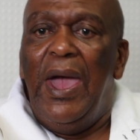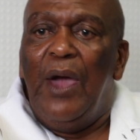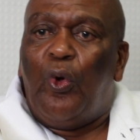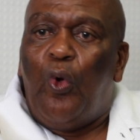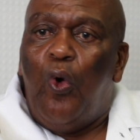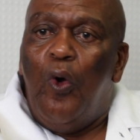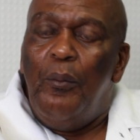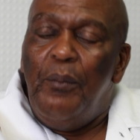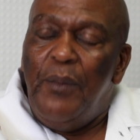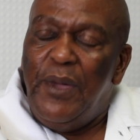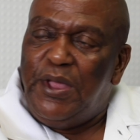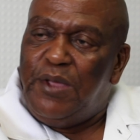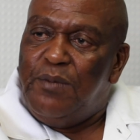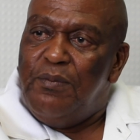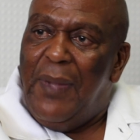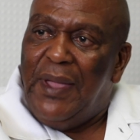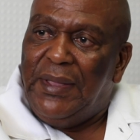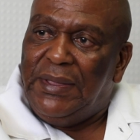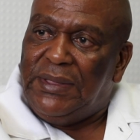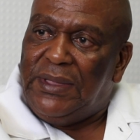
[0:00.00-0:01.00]
a
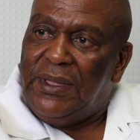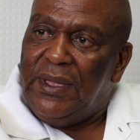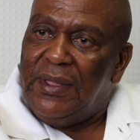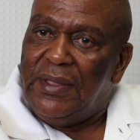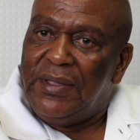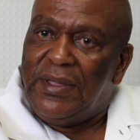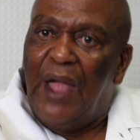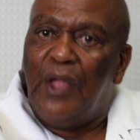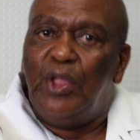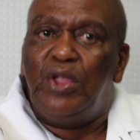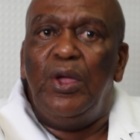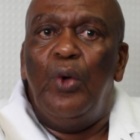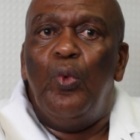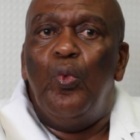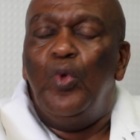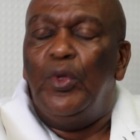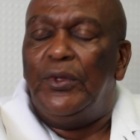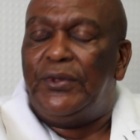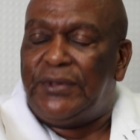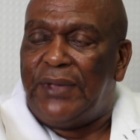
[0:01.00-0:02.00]
commitment that
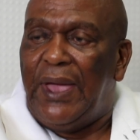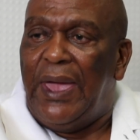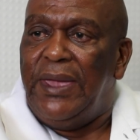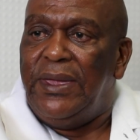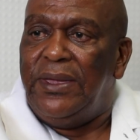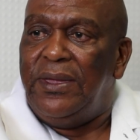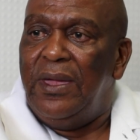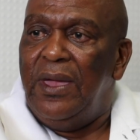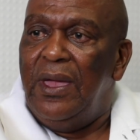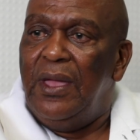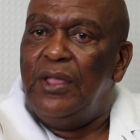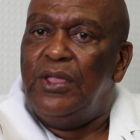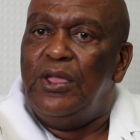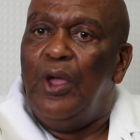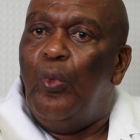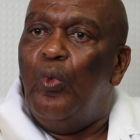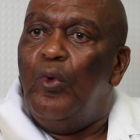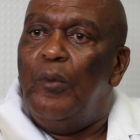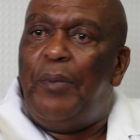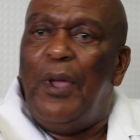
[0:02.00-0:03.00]
they would say
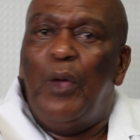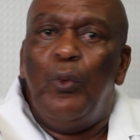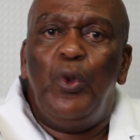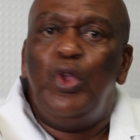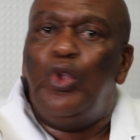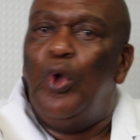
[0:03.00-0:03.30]
they would pay.